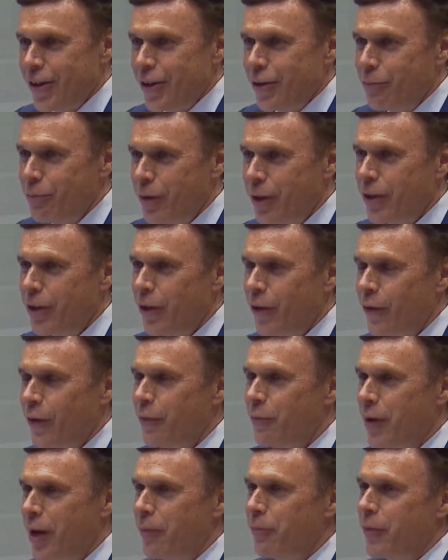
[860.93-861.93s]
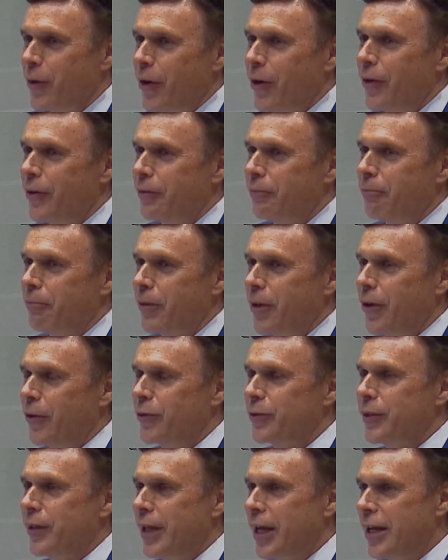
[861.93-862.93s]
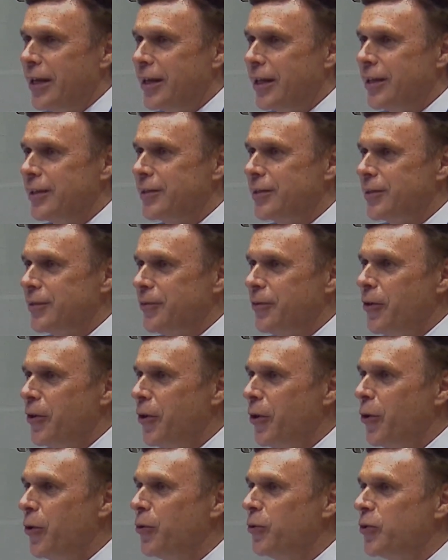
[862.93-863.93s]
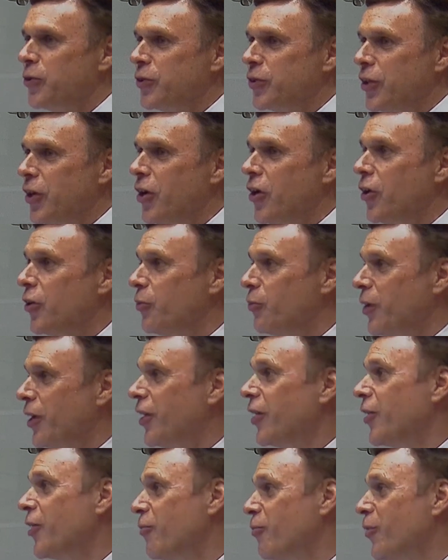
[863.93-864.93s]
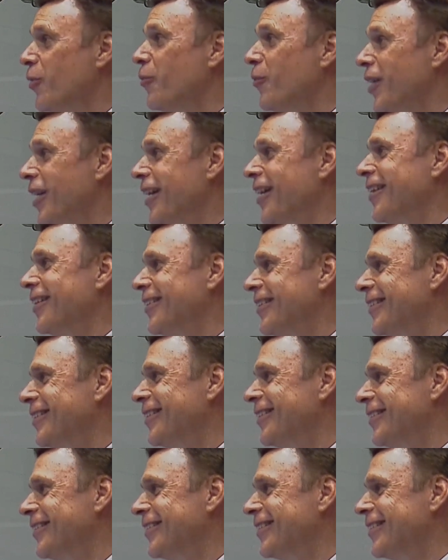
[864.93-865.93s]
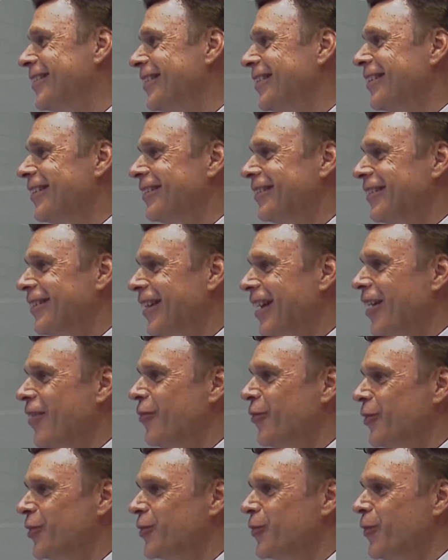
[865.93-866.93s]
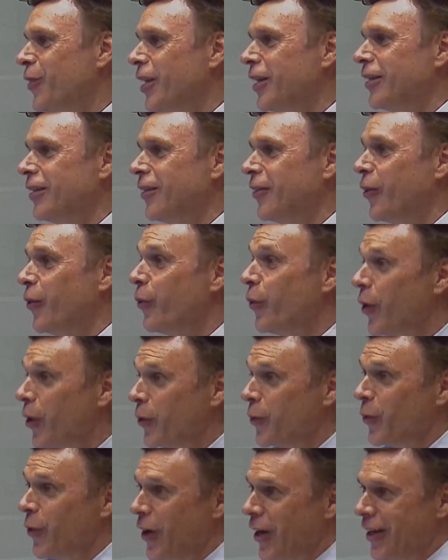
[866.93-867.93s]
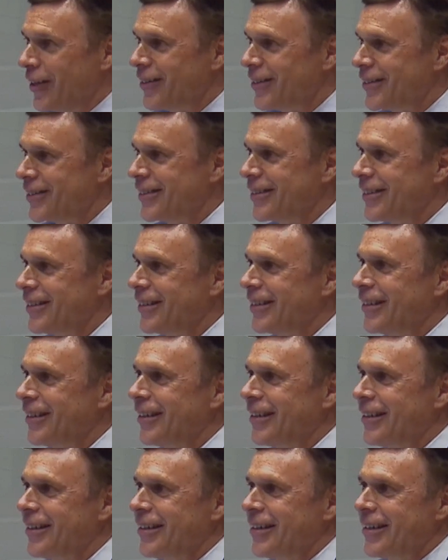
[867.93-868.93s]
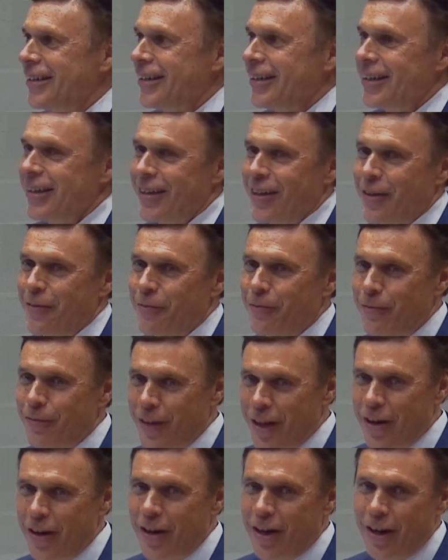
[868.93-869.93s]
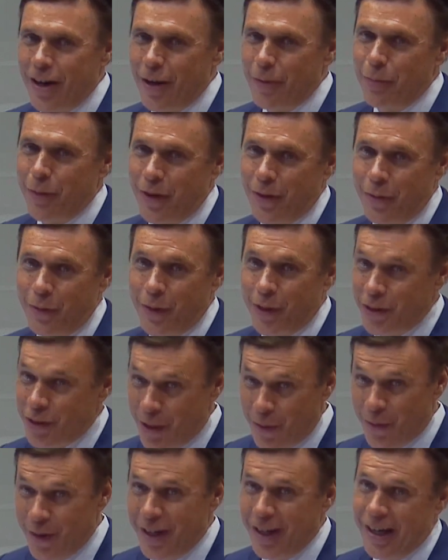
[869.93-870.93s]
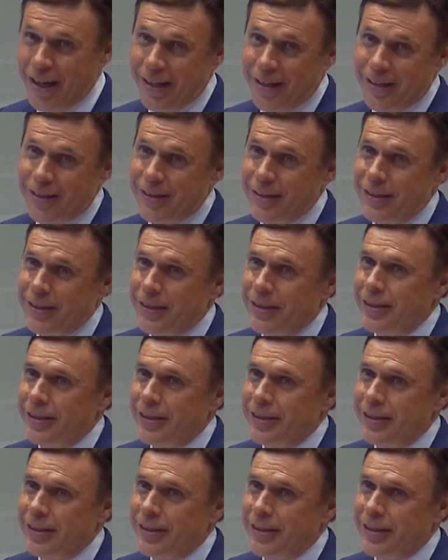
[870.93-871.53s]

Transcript: But you remember, those ladies knew Saul to be a humble man. That was what the word was. Very humble, which he was.